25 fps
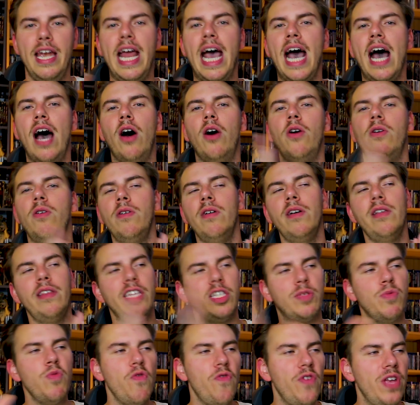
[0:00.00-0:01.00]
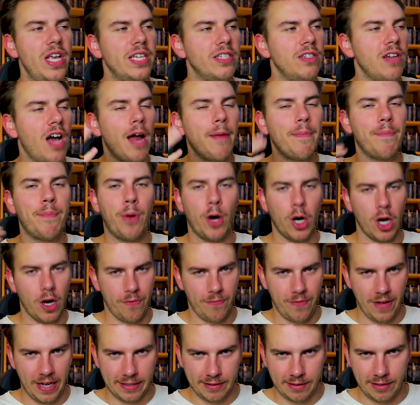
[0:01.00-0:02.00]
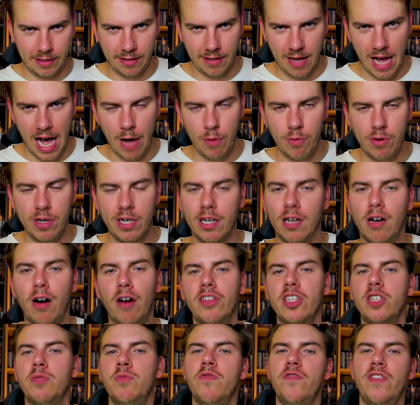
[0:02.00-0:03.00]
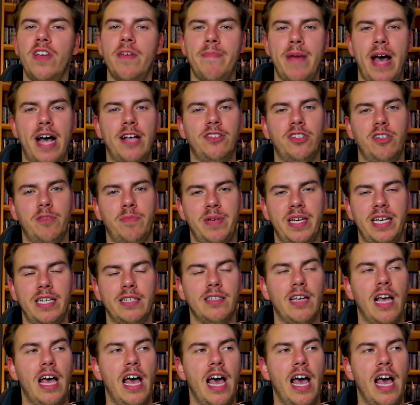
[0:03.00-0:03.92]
Now, this movie is not perfect. I wouldn't call this movie a masterpiece.